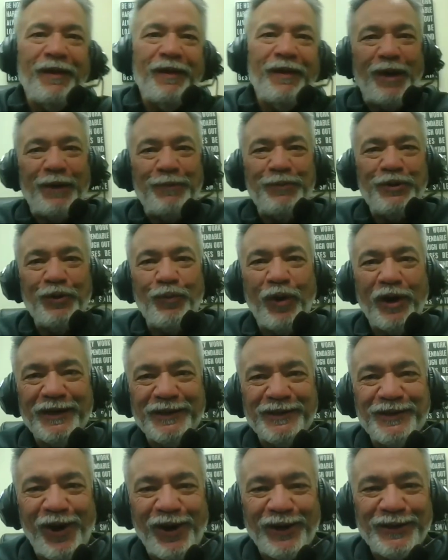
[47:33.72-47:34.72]
maybe you want to
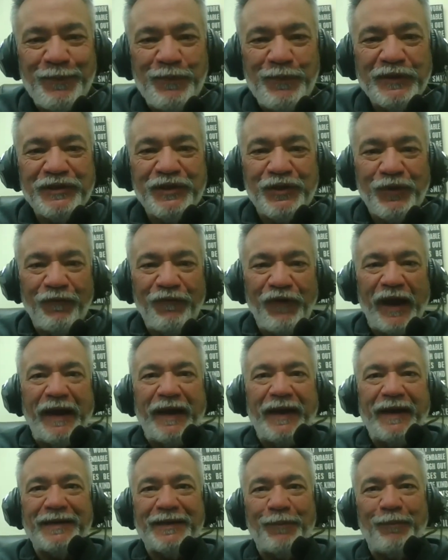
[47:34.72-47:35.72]
talk to Mr.
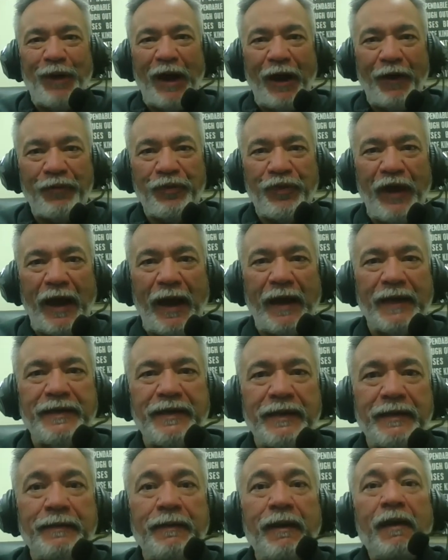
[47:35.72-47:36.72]
Vann about that
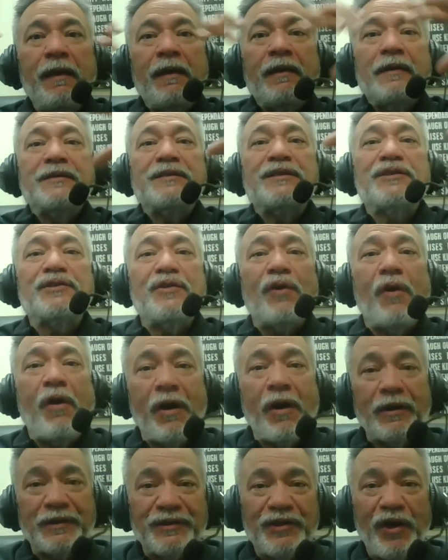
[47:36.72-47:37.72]
and
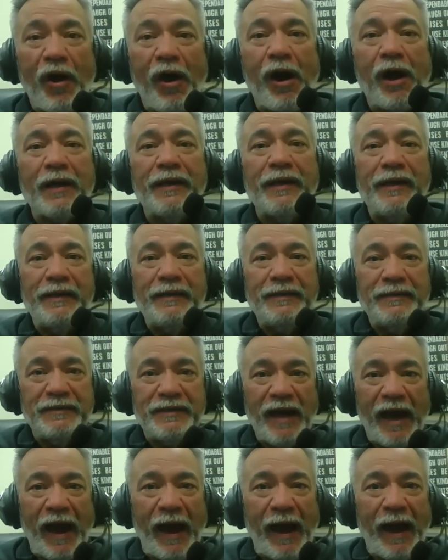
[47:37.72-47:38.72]
start talking
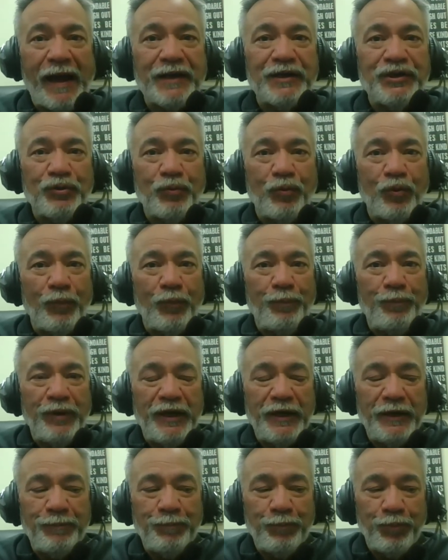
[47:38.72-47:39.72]
to actual
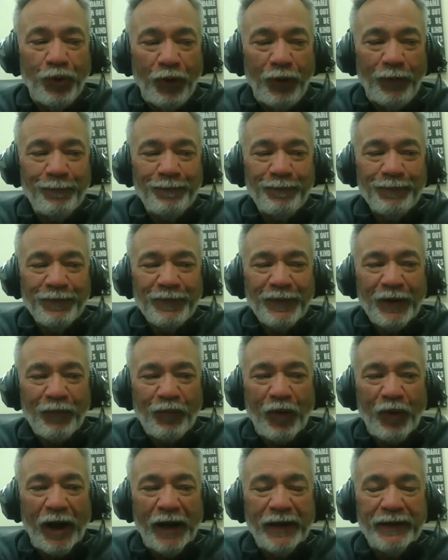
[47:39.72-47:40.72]
people,
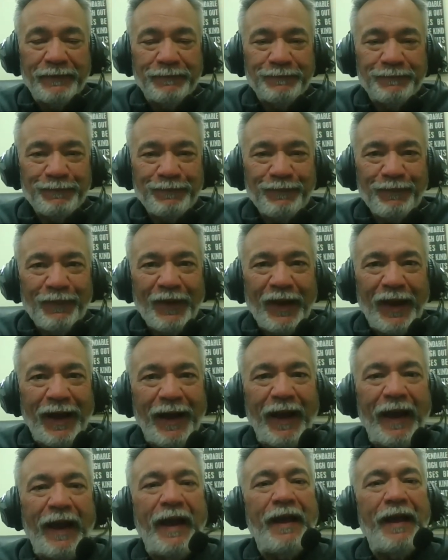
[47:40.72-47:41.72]
right?
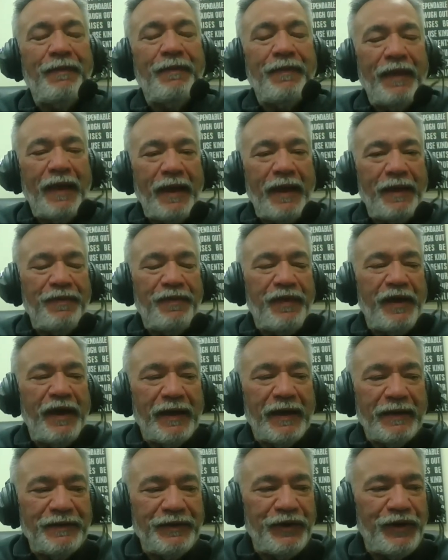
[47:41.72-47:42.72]
And
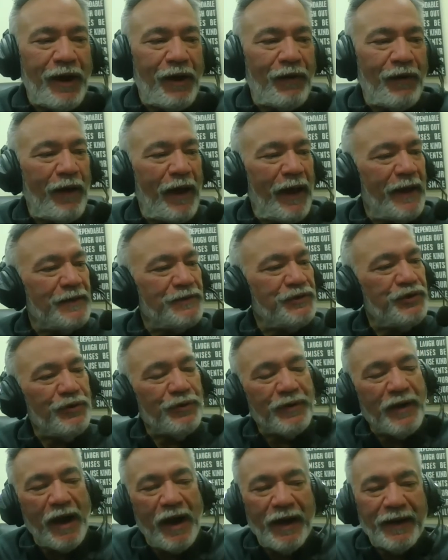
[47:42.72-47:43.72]
then, as
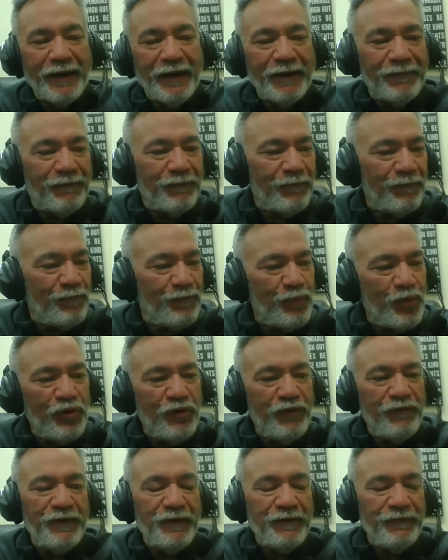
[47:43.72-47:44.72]
you're kind of
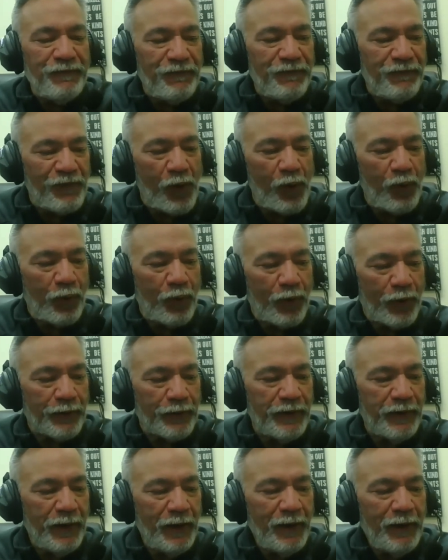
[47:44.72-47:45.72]
moving
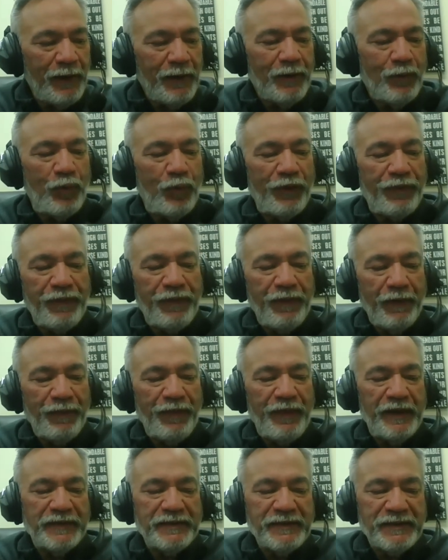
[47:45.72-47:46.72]
forward with
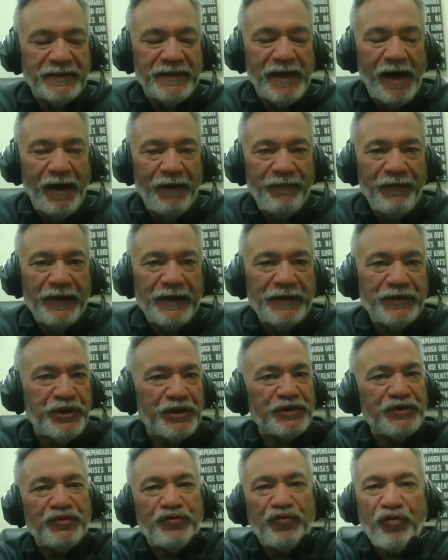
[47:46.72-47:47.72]
this stuff, it's
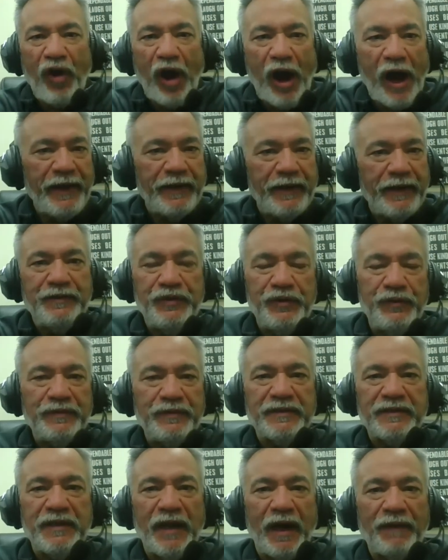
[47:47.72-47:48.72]
just try and do
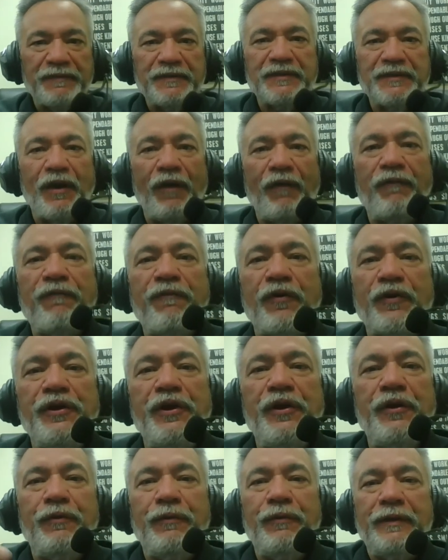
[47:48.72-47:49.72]
stuff. So for
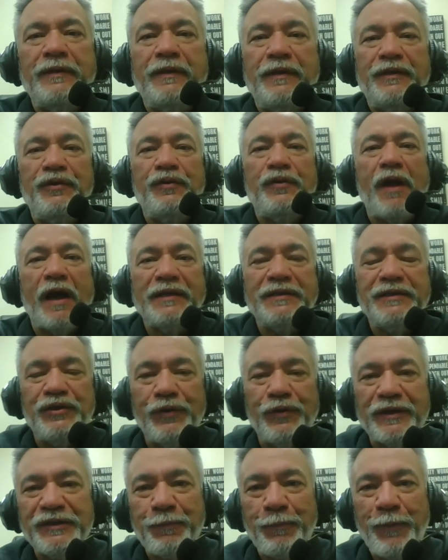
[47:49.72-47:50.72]
you, and you guys do
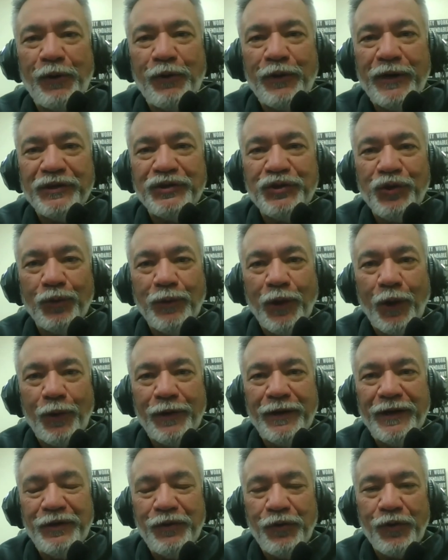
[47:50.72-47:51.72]
experiential
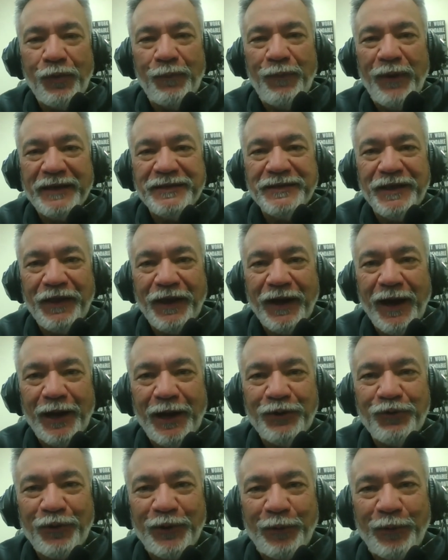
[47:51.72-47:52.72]
learning, you're the best in the
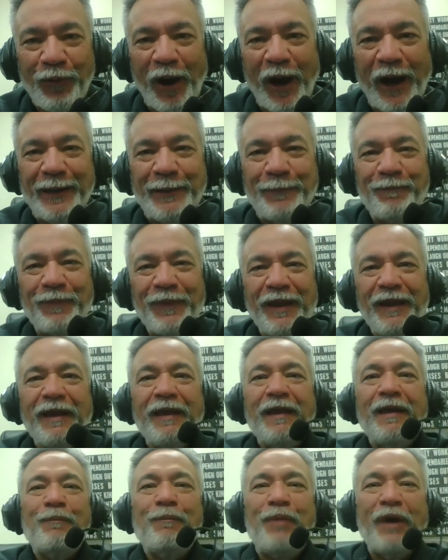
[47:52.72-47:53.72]
country, right?
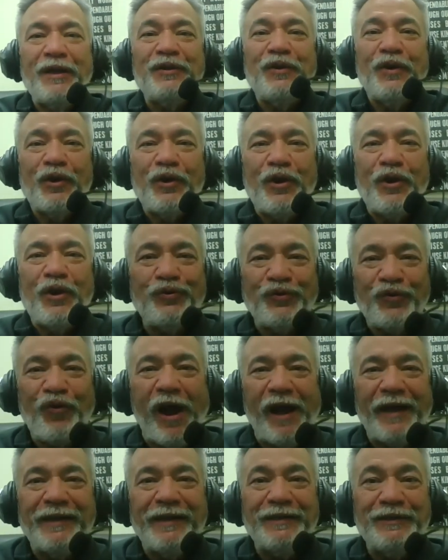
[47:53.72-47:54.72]
But go
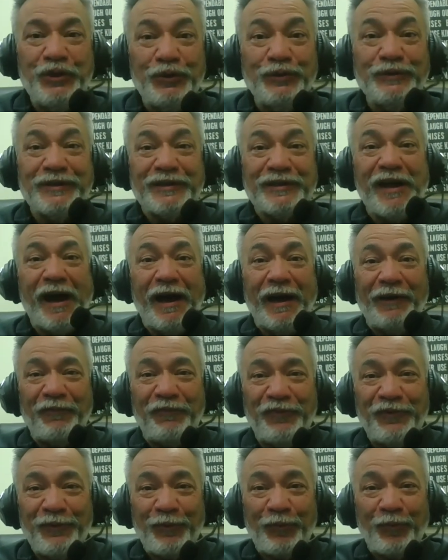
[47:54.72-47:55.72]
try and do
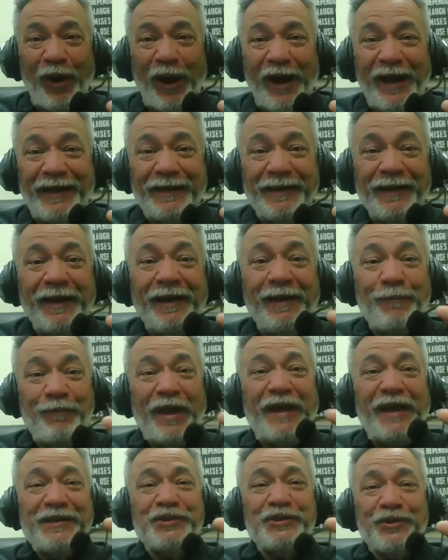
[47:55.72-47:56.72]
stuff. Right?
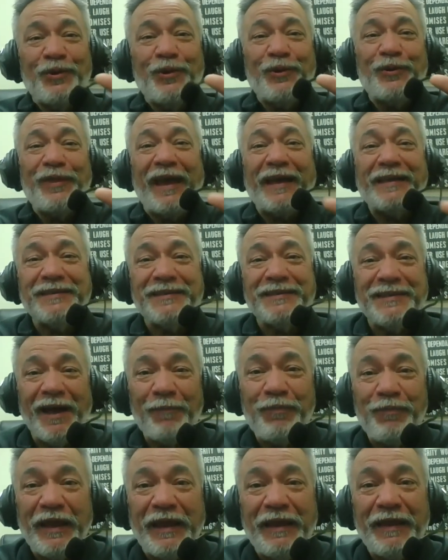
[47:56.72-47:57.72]
Make sure that's
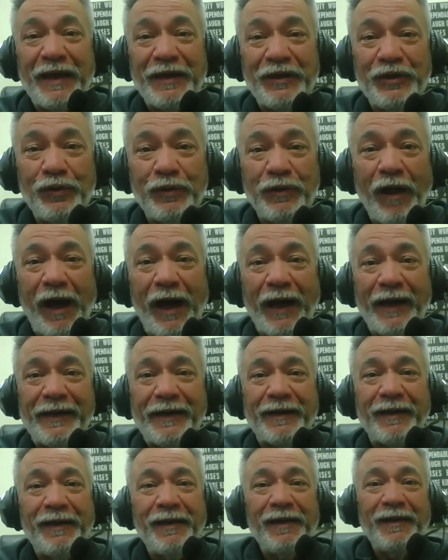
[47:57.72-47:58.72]
something that you
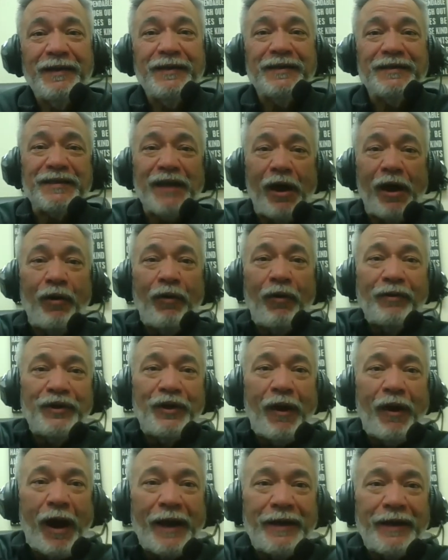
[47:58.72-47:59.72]
like. So,
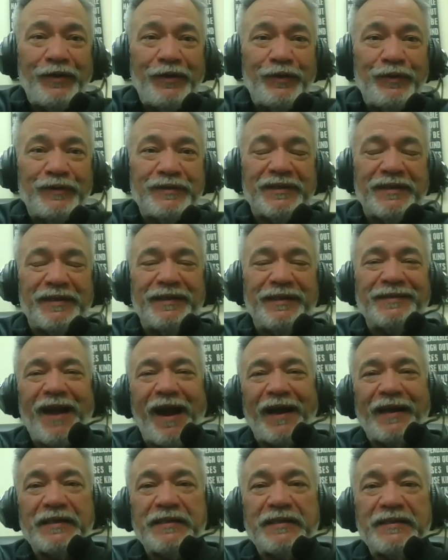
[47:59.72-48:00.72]
I use these
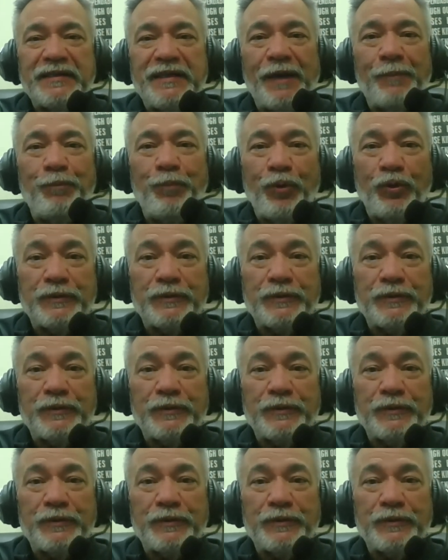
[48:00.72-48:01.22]
kind of simple